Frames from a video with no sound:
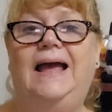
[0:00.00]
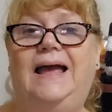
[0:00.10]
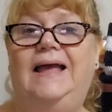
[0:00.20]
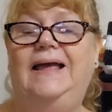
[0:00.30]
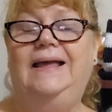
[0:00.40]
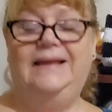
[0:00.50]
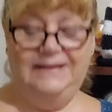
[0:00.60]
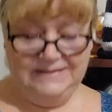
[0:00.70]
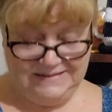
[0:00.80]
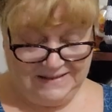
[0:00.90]

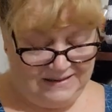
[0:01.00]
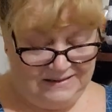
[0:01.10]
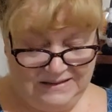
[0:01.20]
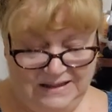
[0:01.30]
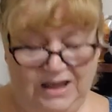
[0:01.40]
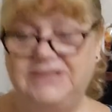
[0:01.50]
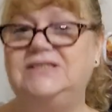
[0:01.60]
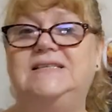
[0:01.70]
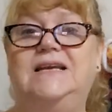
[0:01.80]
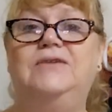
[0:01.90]
And I
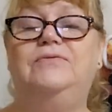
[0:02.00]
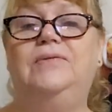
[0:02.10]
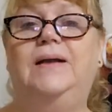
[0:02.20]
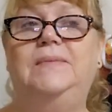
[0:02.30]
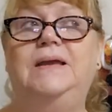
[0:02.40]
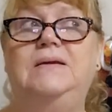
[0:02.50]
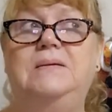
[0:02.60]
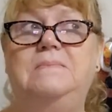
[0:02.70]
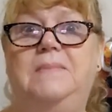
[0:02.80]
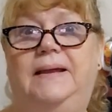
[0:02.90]
just think Rami
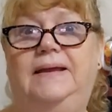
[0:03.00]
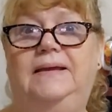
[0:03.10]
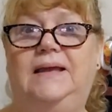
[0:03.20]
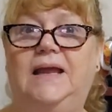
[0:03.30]
Malek,